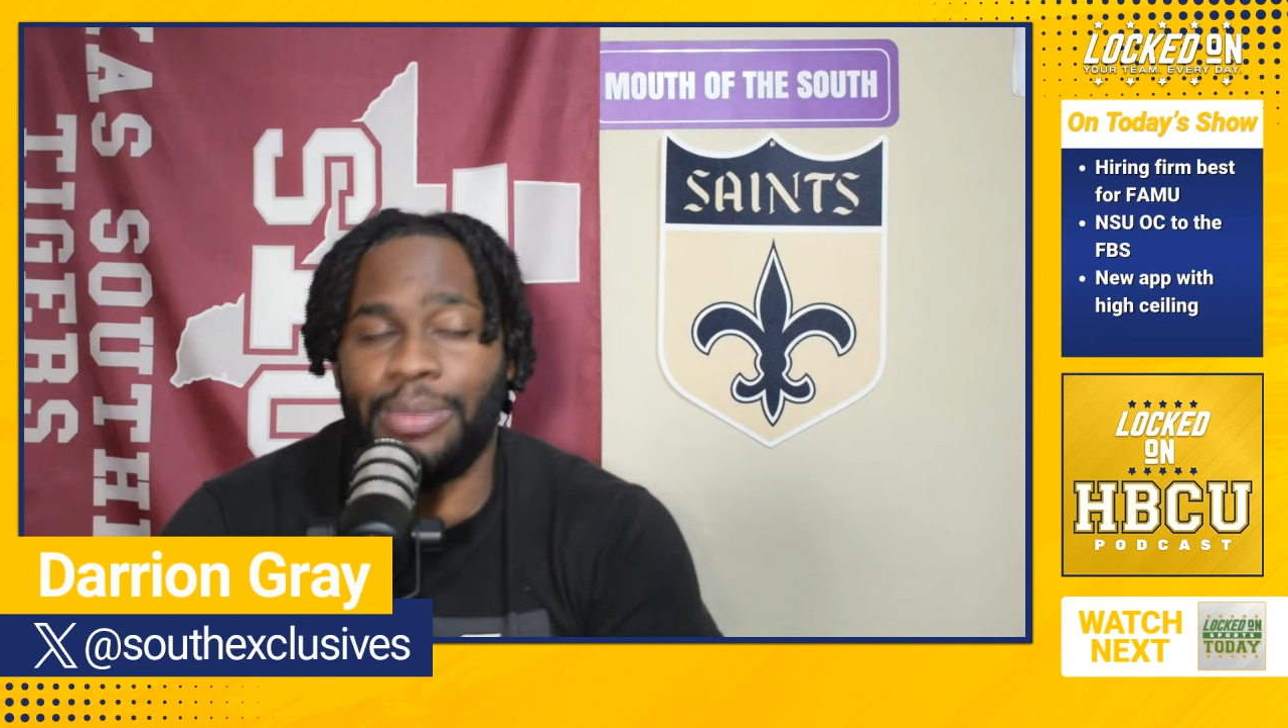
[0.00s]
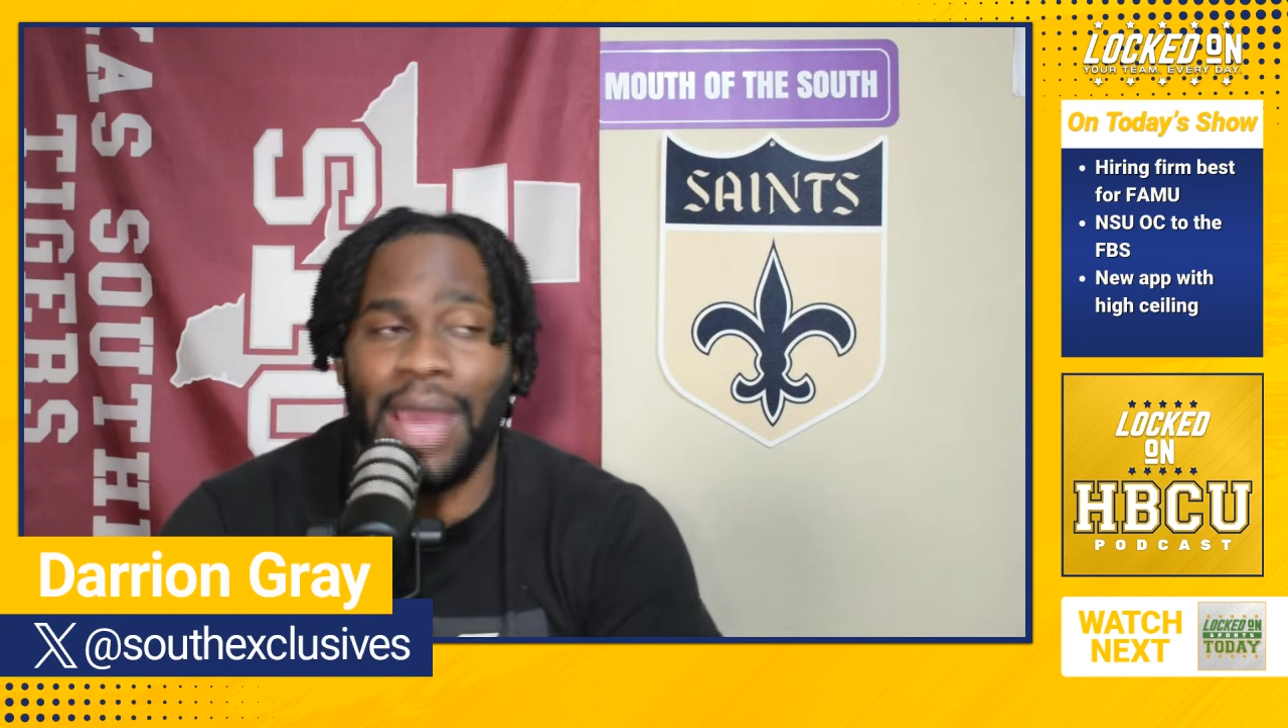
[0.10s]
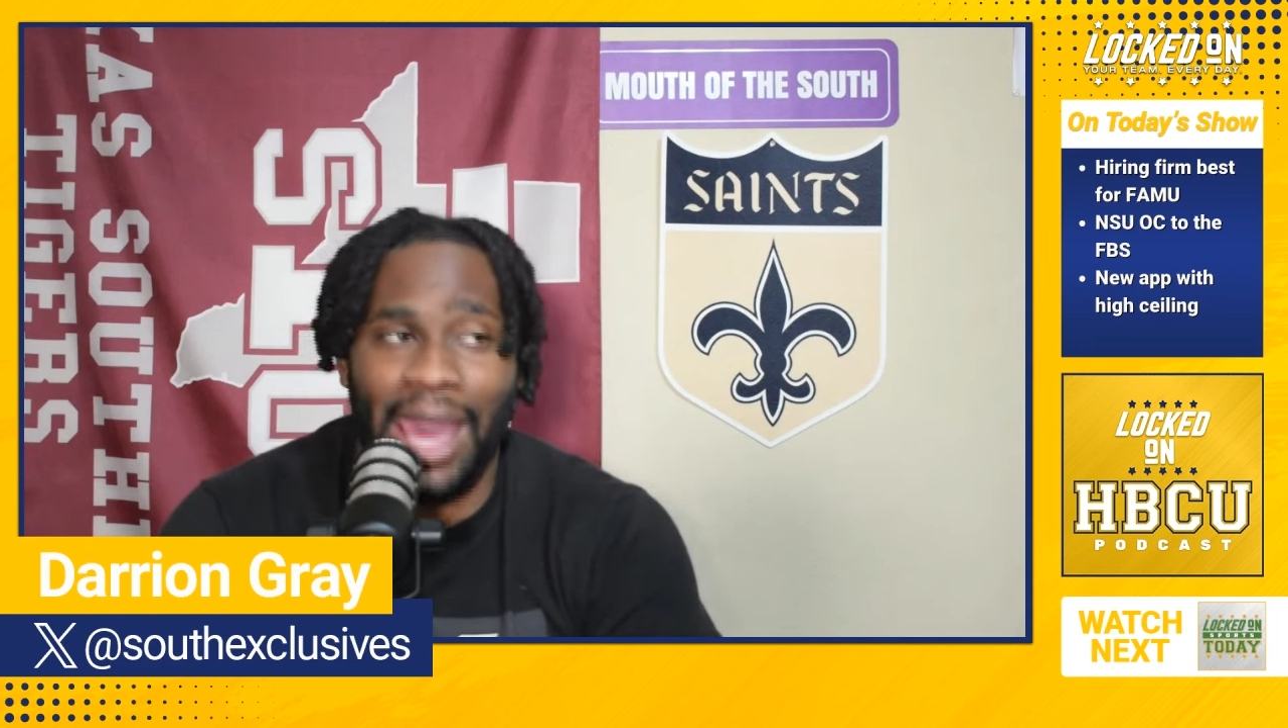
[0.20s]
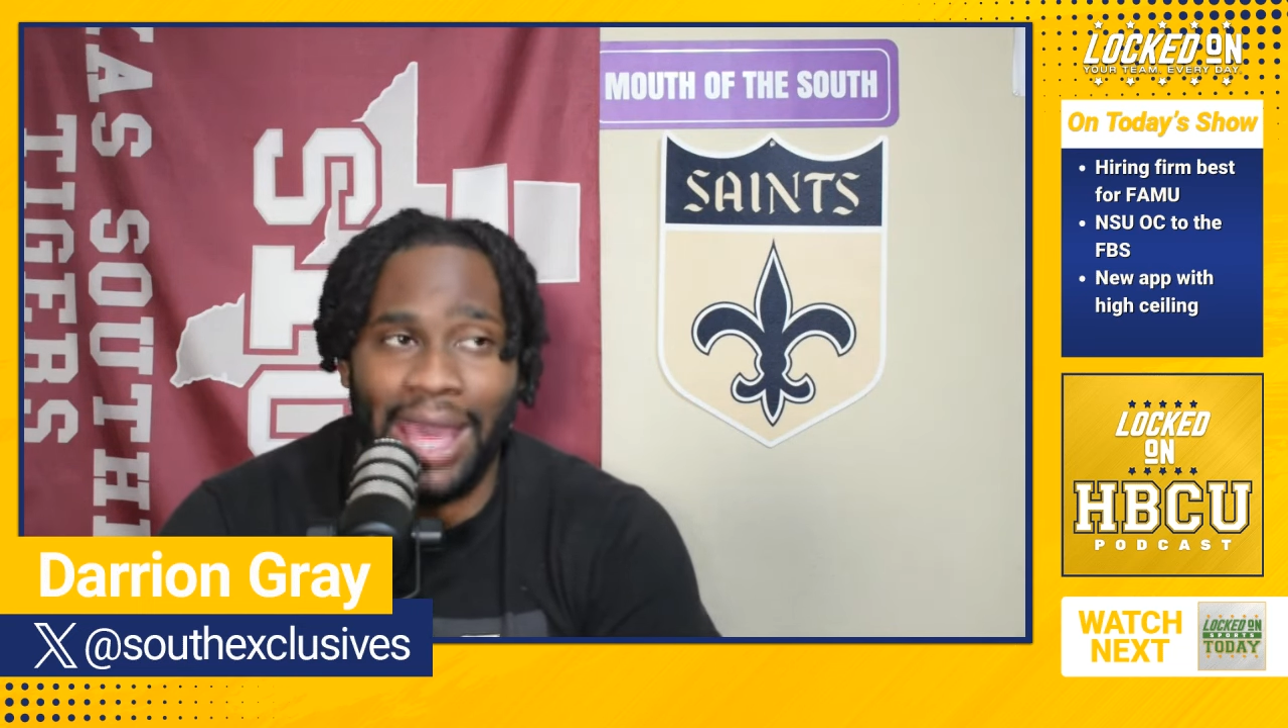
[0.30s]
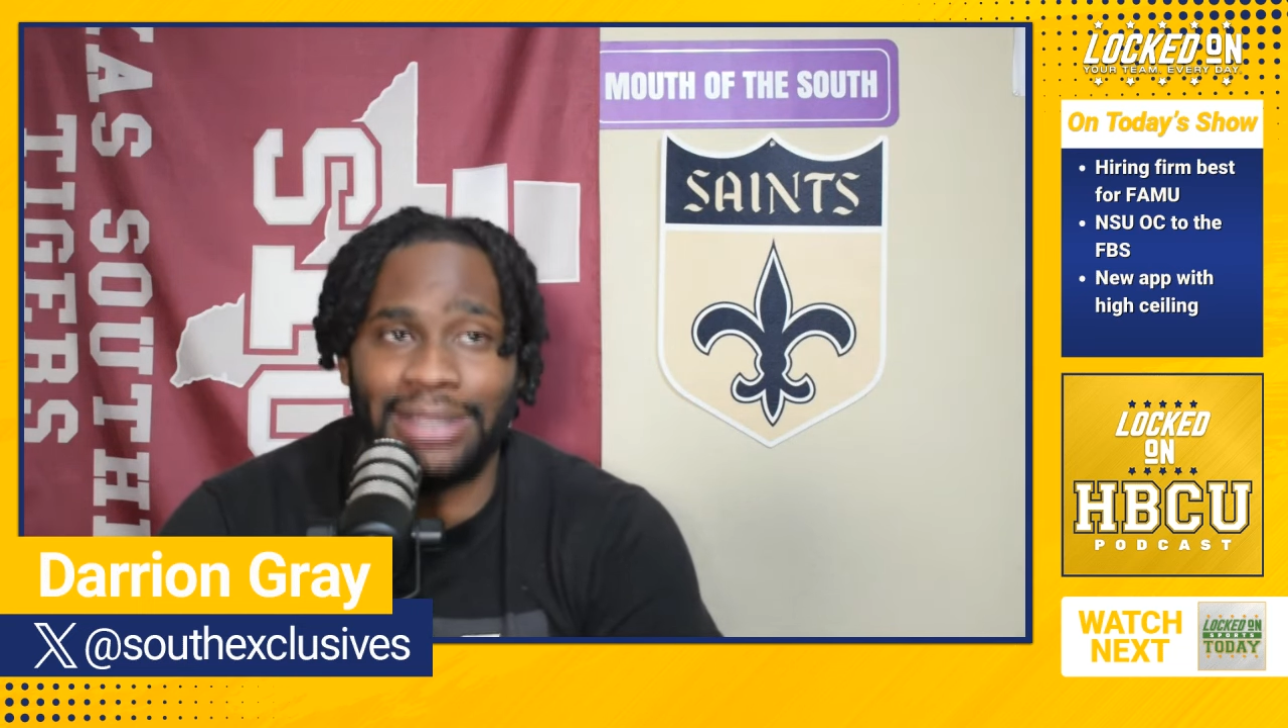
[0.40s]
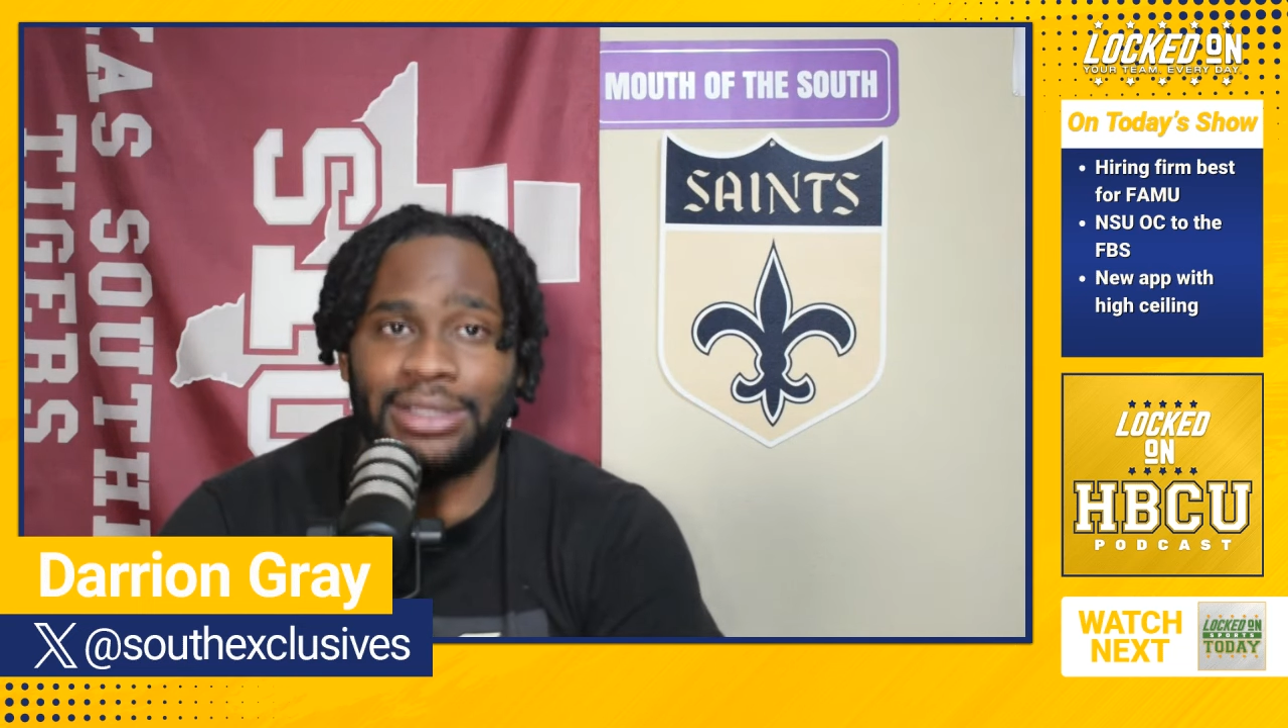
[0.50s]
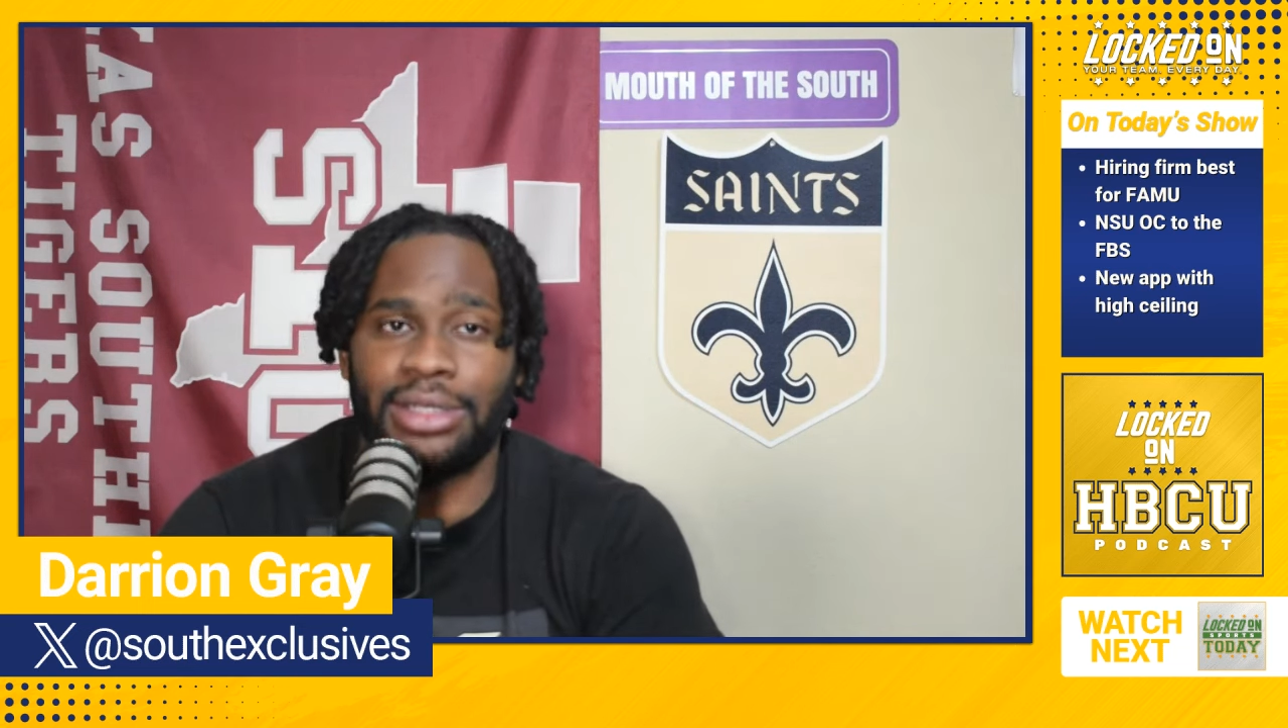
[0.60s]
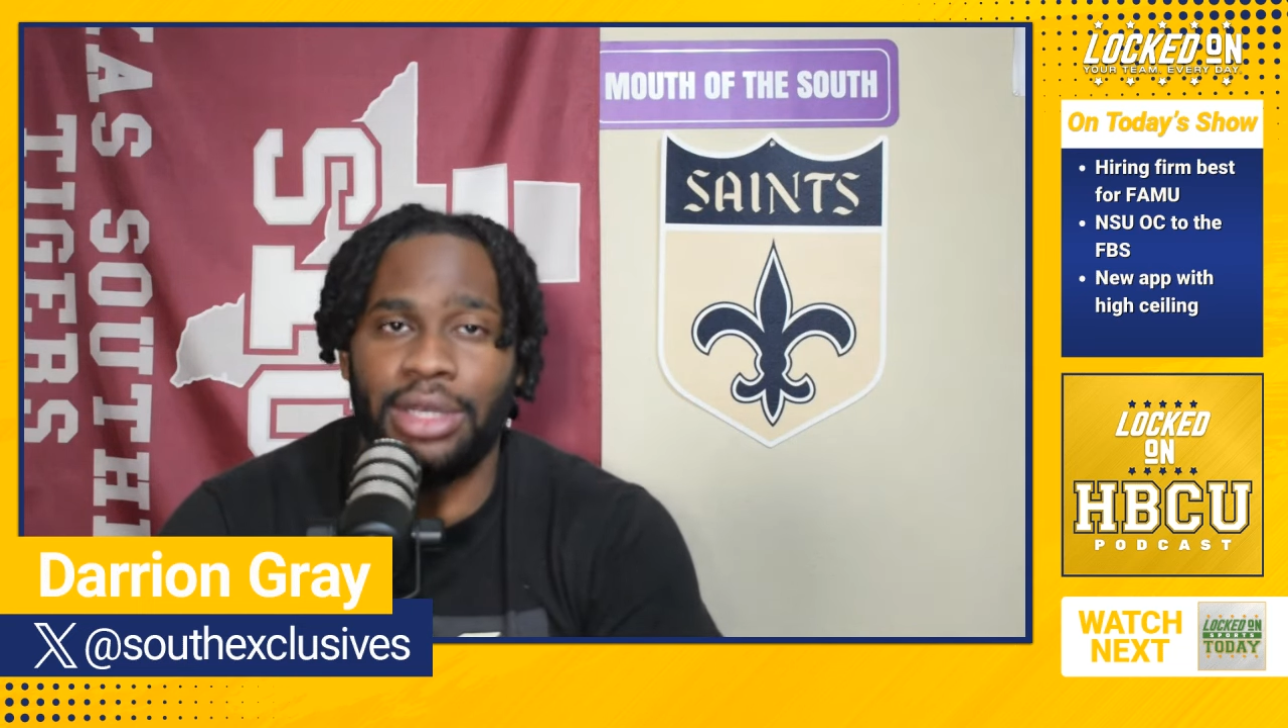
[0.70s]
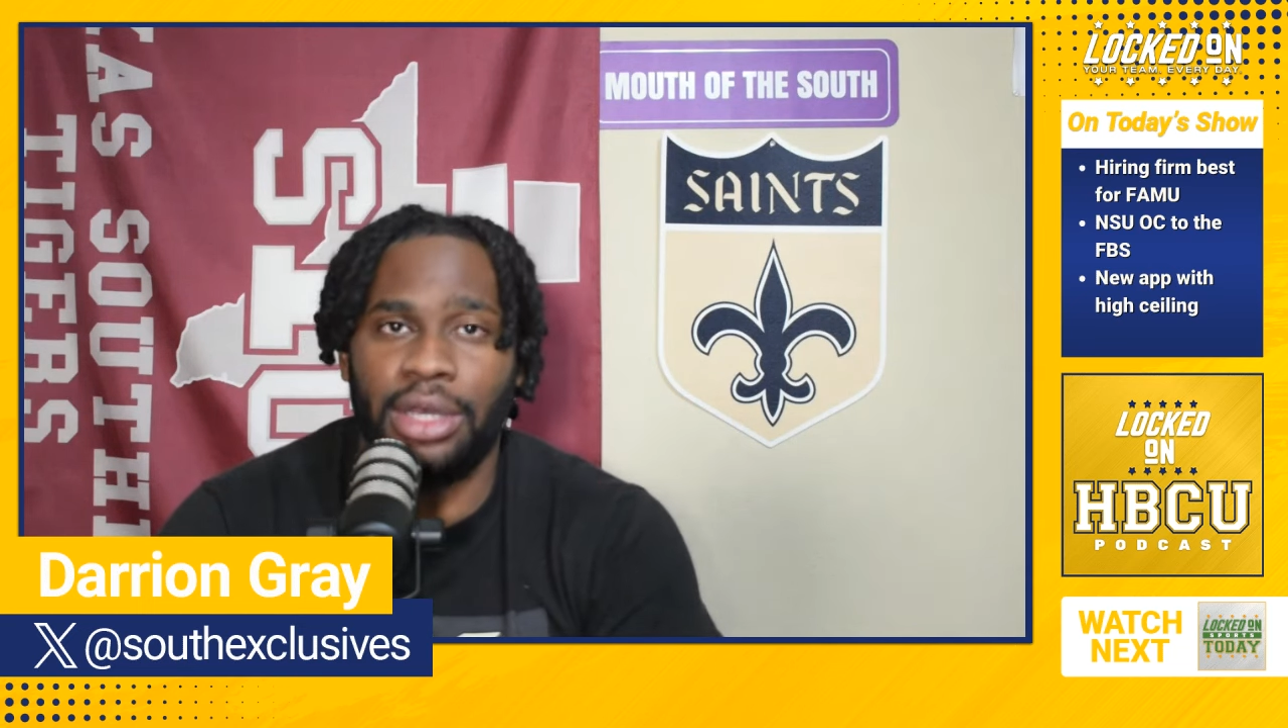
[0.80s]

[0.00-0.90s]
past